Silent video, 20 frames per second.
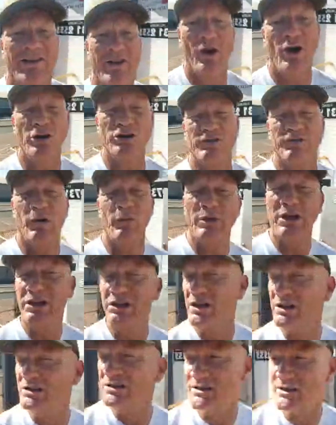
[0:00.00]
from
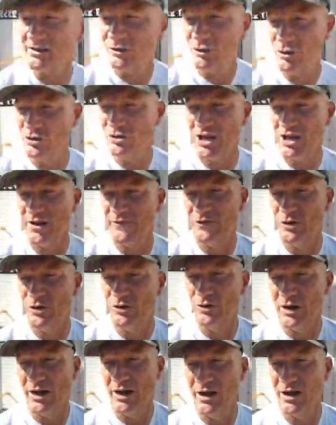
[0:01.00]
England, good to have
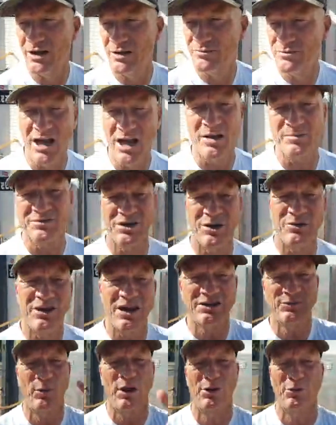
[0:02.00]
you. Yeah, so
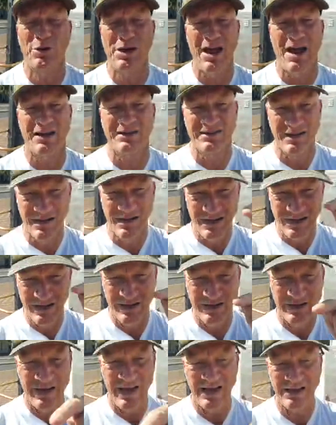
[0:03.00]
that's where we're at.
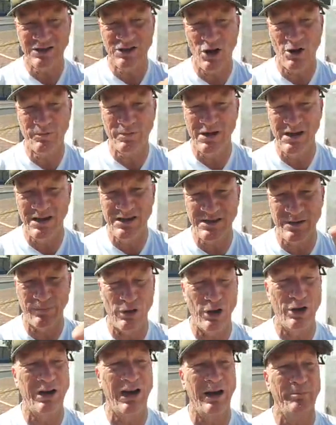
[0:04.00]
XRP is a
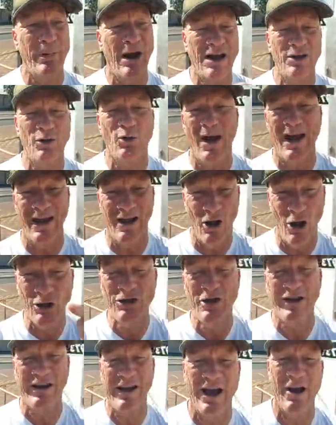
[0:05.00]
burner. By the way, on the
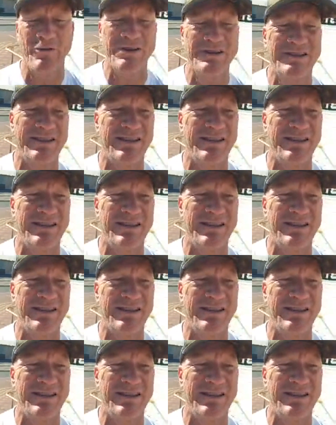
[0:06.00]
currency,